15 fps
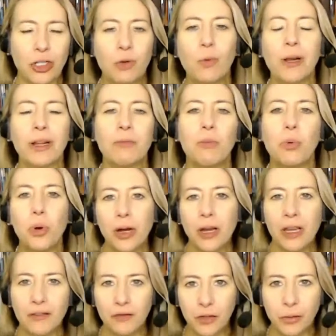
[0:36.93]
You wanted more
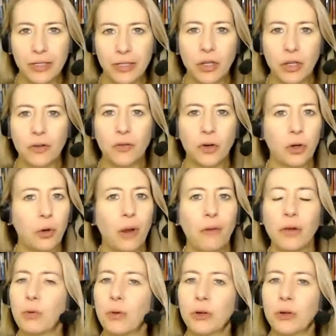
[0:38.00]
influence over whoever you